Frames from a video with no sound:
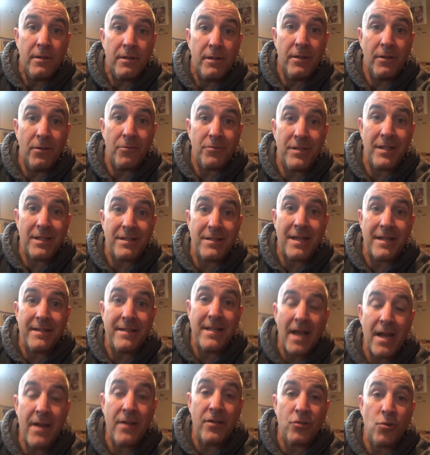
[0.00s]
let's say
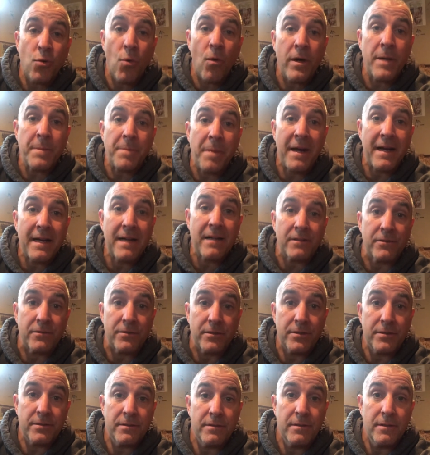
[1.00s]
10 to 20
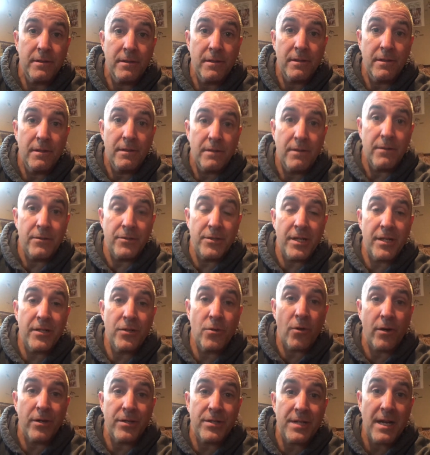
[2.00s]
pounds
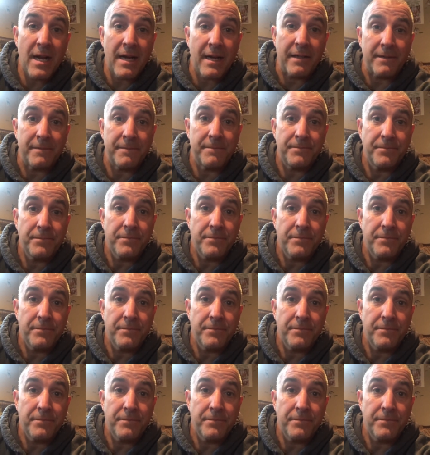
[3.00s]
January 2nd.